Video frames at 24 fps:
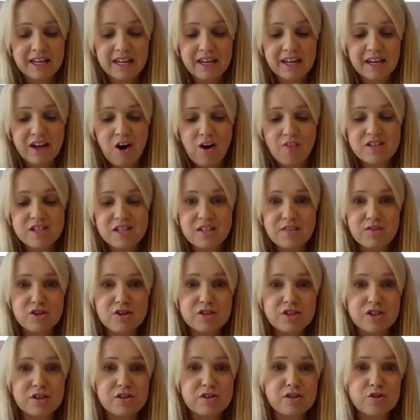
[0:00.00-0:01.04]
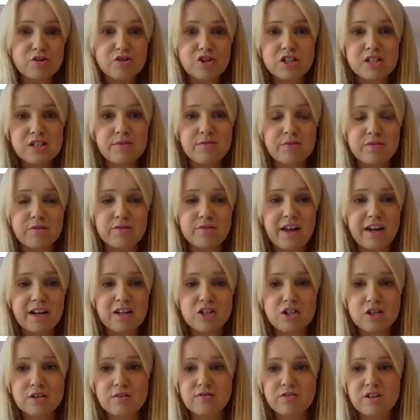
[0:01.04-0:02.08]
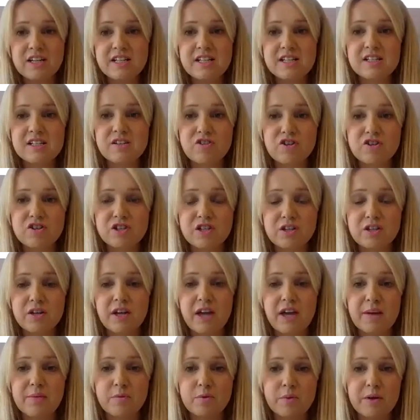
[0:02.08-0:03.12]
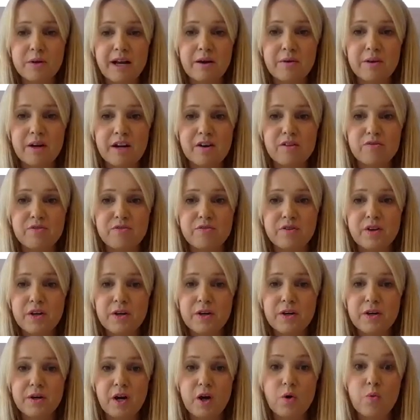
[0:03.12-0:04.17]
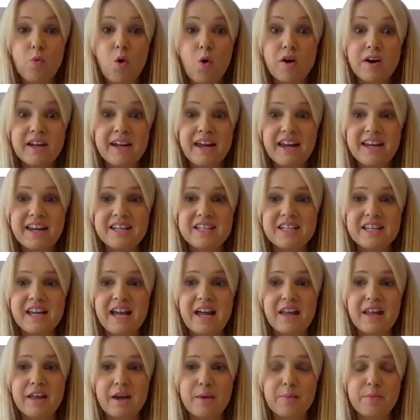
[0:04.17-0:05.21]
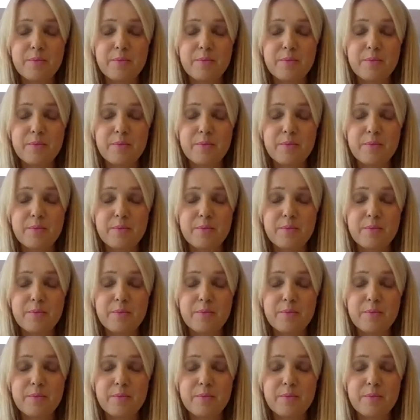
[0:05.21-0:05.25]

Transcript: obviously you've got such a different reflection of readers across the UK, but we're now kind of at one again together.